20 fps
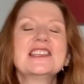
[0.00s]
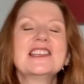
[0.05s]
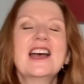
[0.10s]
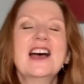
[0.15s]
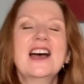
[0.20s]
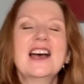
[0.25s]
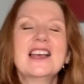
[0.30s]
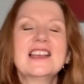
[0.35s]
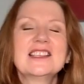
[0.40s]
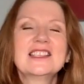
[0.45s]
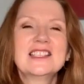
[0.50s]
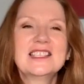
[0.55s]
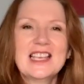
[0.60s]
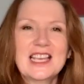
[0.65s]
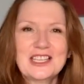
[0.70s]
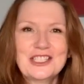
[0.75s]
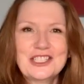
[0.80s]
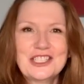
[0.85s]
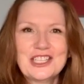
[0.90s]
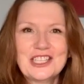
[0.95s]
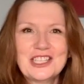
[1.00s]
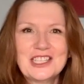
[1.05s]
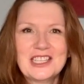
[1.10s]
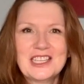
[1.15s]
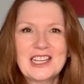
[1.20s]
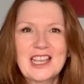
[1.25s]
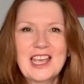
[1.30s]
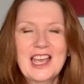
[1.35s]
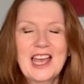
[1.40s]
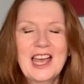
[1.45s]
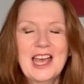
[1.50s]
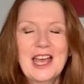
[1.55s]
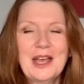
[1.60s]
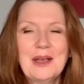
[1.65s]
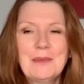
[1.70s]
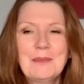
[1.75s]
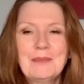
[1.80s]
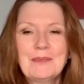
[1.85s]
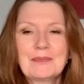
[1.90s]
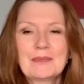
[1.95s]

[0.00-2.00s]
uh, session um,